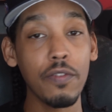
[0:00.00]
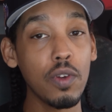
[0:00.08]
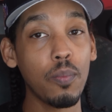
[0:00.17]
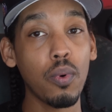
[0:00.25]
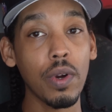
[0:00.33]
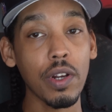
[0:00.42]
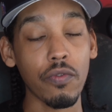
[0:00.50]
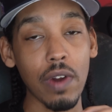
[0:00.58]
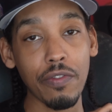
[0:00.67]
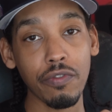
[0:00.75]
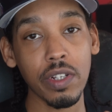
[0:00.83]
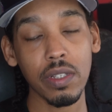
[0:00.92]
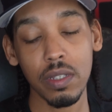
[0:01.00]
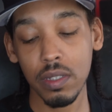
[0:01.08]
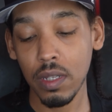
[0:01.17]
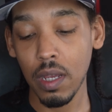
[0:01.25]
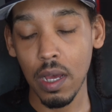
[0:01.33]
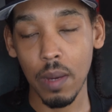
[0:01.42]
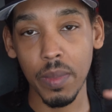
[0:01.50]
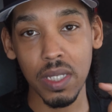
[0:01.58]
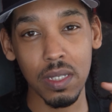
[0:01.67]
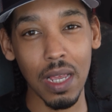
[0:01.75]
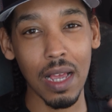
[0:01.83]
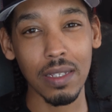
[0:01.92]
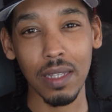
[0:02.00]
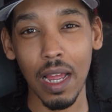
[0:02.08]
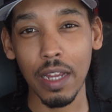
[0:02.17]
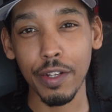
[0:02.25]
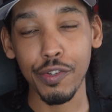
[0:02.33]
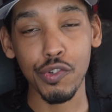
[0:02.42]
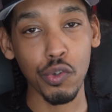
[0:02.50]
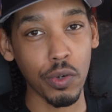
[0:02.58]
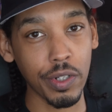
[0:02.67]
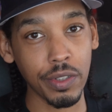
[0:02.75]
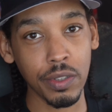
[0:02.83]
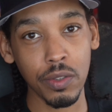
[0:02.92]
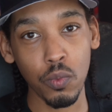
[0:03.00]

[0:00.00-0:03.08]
you a point of reference, I'm a size 9 in Jordan